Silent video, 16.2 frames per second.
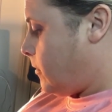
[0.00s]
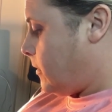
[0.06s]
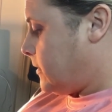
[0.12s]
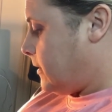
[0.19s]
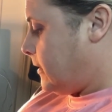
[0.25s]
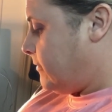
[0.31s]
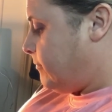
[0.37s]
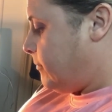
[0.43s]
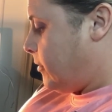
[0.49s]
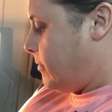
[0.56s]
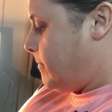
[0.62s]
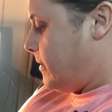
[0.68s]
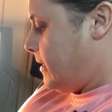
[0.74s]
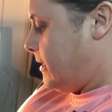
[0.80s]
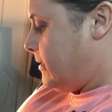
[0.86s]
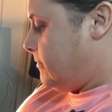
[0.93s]
don't have my
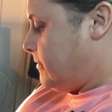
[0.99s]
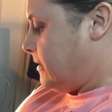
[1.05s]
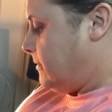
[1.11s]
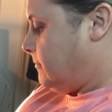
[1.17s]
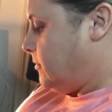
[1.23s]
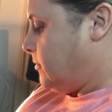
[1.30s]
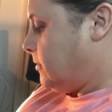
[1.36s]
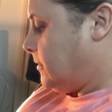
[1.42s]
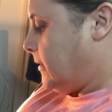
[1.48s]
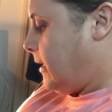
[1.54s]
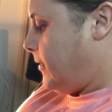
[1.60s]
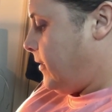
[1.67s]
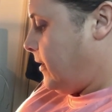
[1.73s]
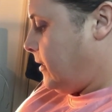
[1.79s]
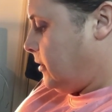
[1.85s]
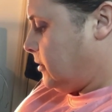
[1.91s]
peeler anymore.
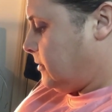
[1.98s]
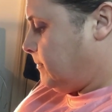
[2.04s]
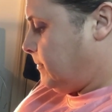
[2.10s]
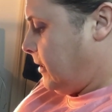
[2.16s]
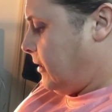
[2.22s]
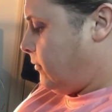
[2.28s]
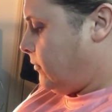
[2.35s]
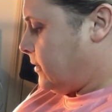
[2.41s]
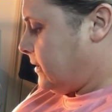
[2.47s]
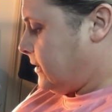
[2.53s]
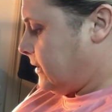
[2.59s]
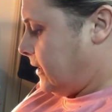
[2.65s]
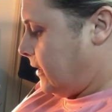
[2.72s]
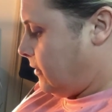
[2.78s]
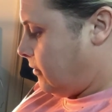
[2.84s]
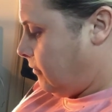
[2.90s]
And then you just peel the
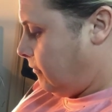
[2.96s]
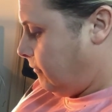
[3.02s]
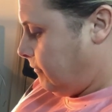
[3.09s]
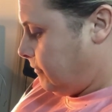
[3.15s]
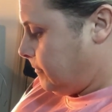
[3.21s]
skin off.